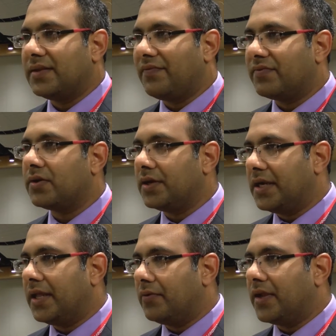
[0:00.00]
the
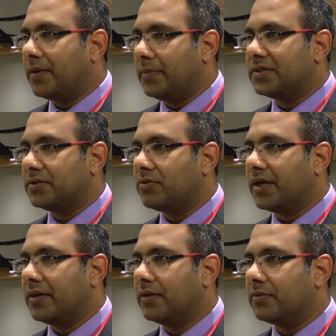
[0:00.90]
30-day readmission
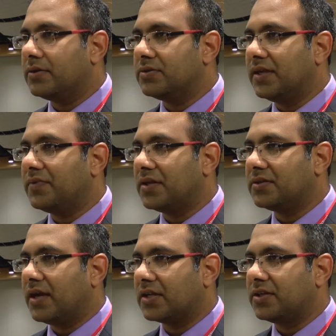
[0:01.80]
to see if there is
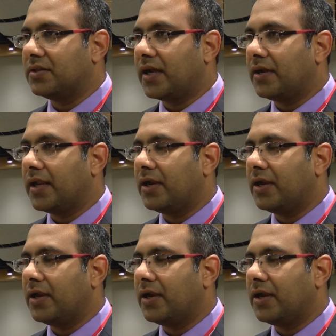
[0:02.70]
a reduction in that.